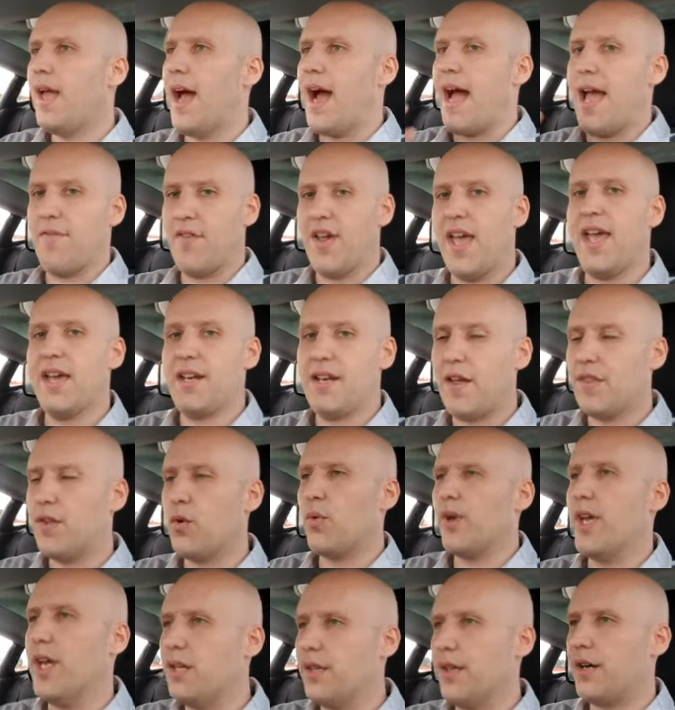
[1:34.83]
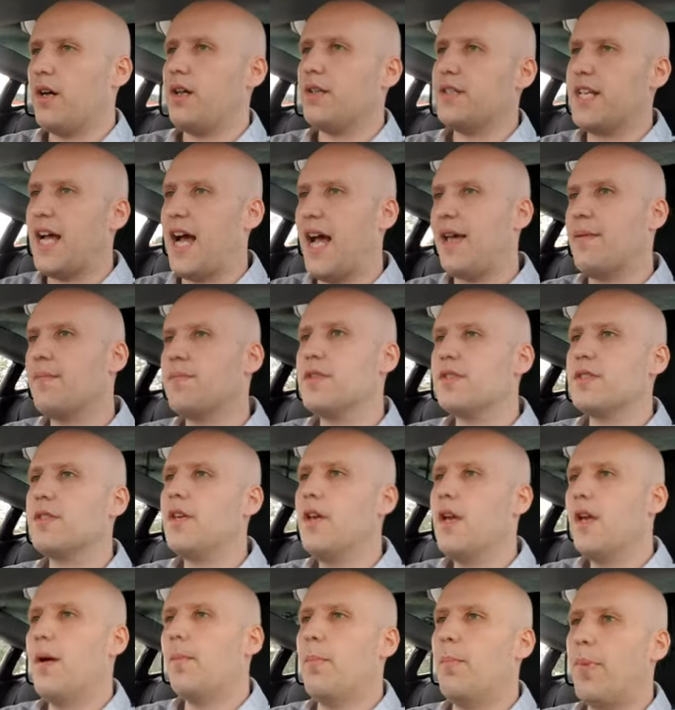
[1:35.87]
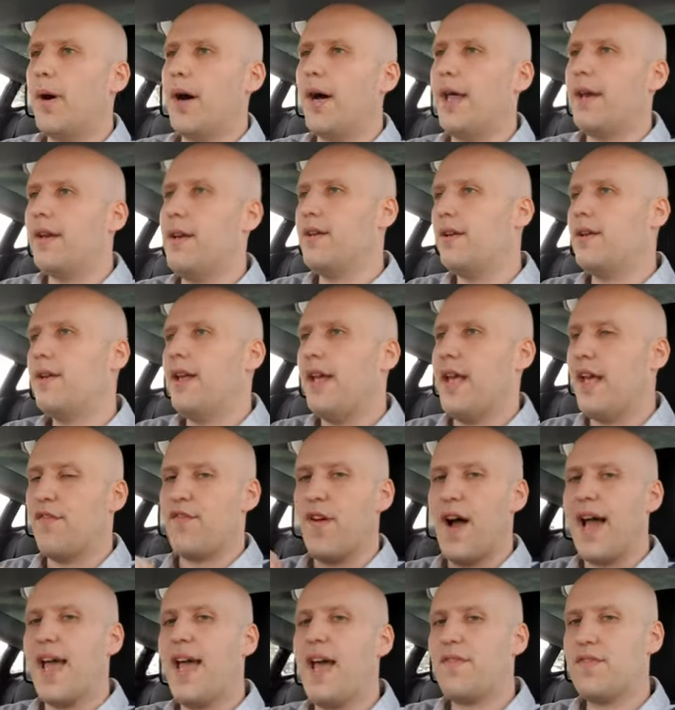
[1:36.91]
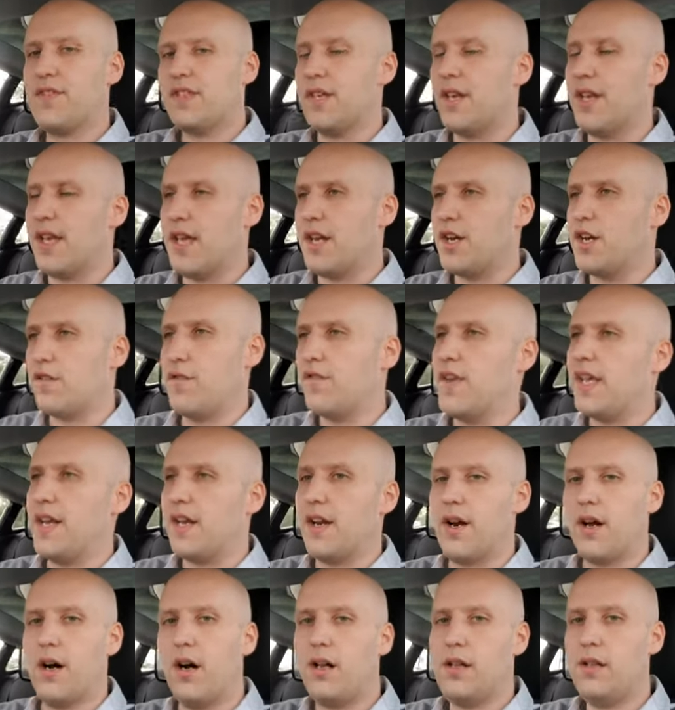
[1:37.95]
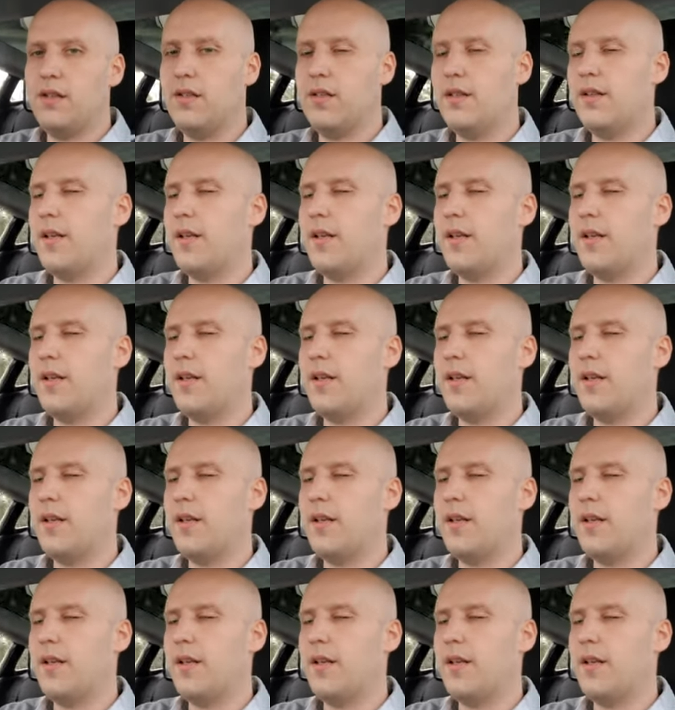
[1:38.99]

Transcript: have a hand on the wheel at all times, but if I have to intervene at all,